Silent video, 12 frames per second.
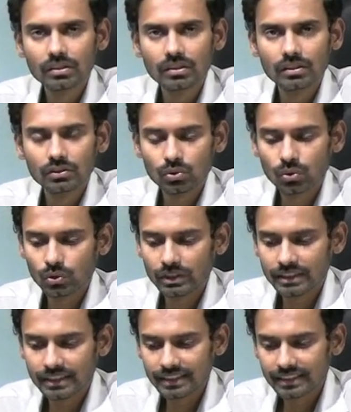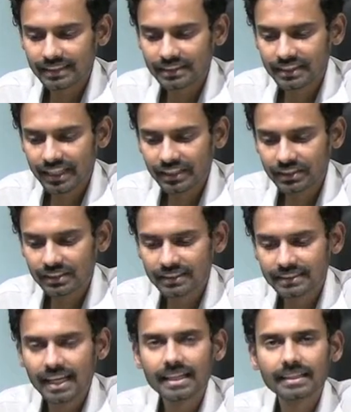So this is the change in
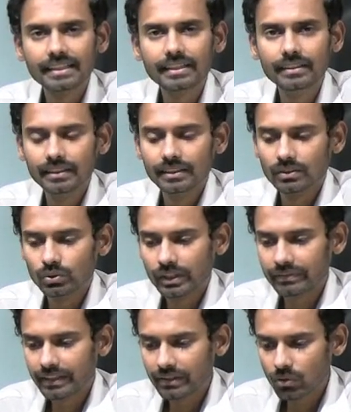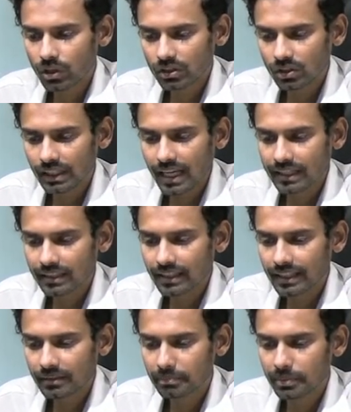salary. So if I want to calculate
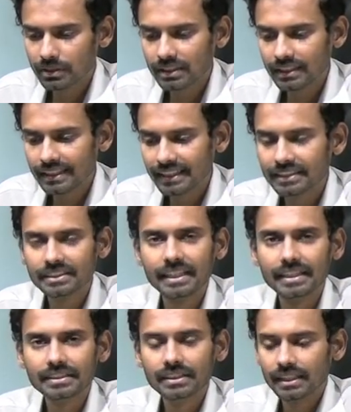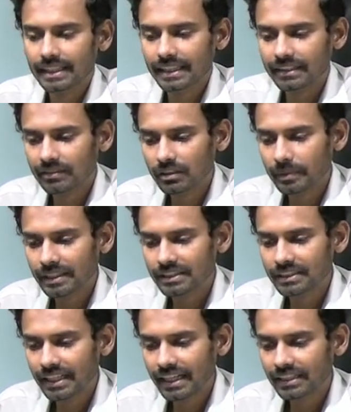percentage change, it will be
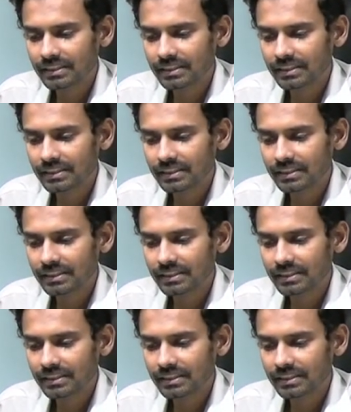change